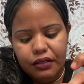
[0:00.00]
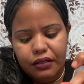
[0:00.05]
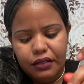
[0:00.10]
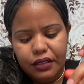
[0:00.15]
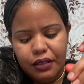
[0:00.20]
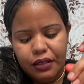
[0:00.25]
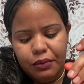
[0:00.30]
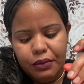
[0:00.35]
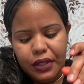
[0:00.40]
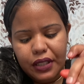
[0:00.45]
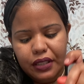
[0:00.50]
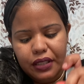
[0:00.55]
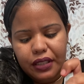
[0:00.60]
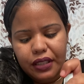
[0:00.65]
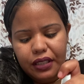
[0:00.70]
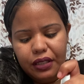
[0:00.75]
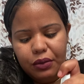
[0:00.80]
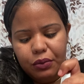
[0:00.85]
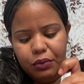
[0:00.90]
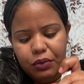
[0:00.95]
I'm not saying
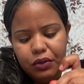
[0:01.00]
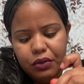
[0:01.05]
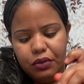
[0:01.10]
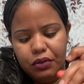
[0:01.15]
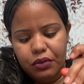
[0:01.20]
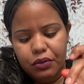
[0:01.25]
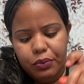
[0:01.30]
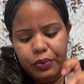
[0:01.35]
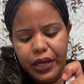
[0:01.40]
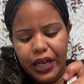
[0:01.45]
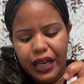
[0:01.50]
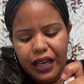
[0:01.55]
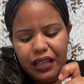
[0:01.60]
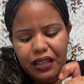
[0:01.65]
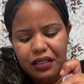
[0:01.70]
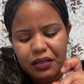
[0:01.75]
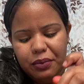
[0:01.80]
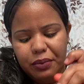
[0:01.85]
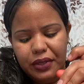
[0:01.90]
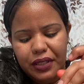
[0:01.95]
it will go
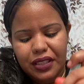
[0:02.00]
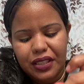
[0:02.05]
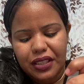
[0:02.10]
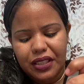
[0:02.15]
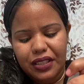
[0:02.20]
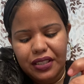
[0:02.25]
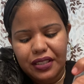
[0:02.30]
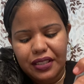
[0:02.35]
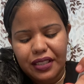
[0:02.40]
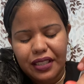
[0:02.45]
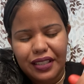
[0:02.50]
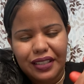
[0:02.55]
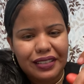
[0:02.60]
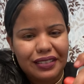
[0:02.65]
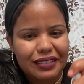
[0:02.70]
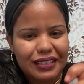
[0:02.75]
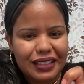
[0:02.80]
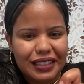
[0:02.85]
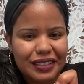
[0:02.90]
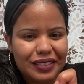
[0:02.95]
bad, but it's just kind of
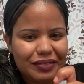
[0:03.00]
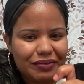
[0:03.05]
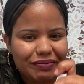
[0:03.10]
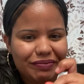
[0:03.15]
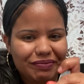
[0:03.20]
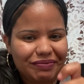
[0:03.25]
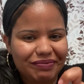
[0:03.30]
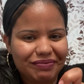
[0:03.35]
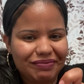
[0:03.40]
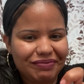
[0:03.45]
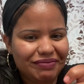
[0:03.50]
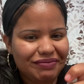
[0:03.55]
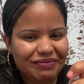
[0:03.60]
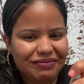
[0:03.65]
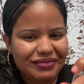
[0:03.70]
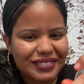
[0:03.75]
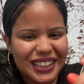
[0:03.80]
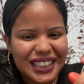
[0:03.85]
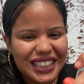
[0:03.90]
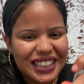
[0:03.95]
like,
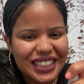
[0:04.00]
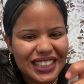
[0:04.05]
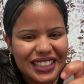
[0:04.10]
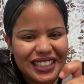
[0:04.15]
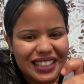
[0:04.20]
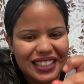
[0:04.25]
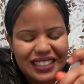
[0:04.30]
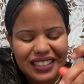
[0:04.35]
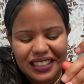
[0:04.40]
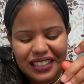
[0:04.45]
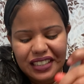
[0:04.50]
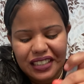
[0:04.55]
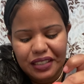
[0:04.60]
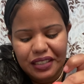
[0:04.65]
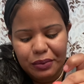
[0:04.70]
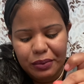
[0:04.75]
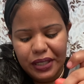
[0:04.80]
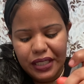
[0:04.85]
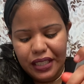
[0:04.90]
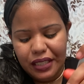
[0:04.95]
it just doesn't need to
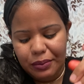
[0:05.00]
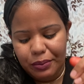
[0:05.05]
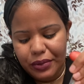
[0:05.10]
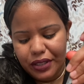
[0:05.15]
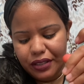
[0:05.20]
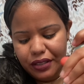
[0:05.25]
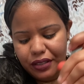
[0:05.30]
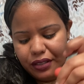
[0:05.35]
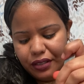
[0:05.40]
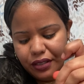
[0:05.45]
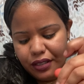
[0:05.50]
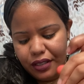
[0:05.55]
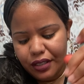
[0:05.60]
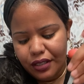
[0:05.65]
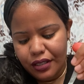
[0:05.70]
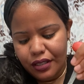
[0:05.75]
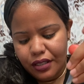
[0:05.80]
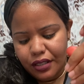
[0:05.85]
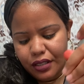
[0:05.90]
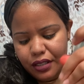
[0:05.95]
be that big.
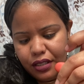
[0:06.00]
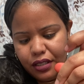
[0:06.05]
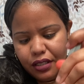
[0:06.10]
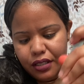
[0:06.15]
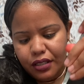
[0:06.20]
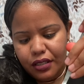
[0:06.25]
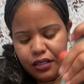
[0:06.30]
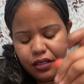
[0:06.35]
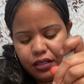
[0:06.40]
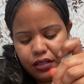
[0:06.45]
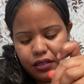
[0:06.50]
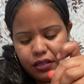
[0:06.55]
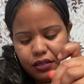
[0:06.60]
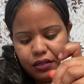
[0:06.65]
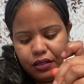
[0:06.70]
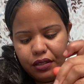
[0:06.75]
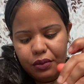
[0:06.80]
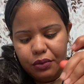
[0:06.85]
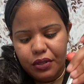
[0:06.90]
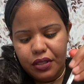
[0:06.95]
So
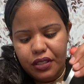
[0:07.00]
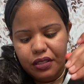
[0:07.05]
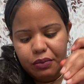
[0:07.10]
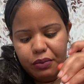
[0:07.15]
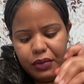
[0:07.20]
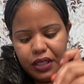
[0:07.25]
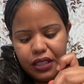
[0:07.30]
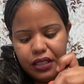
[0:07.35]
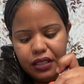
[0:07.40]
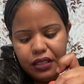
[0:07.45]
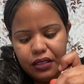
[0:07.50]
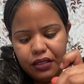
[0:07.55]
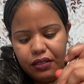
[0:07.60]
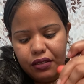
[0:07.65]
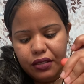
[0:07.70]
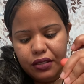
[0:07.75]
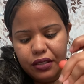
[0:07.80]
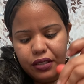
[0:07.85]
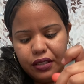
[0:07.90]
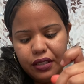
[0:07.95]
I'm just mixing it all
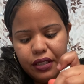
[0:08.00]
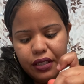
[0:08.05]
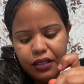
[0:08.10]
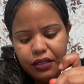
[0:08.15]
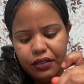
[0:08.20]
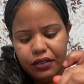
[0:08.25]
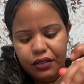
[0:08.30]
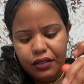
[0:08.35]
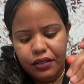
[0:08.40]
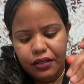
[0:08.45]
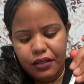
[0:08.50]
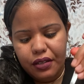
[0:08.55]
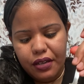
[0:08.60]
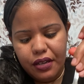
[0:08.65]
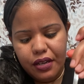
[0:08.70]
together.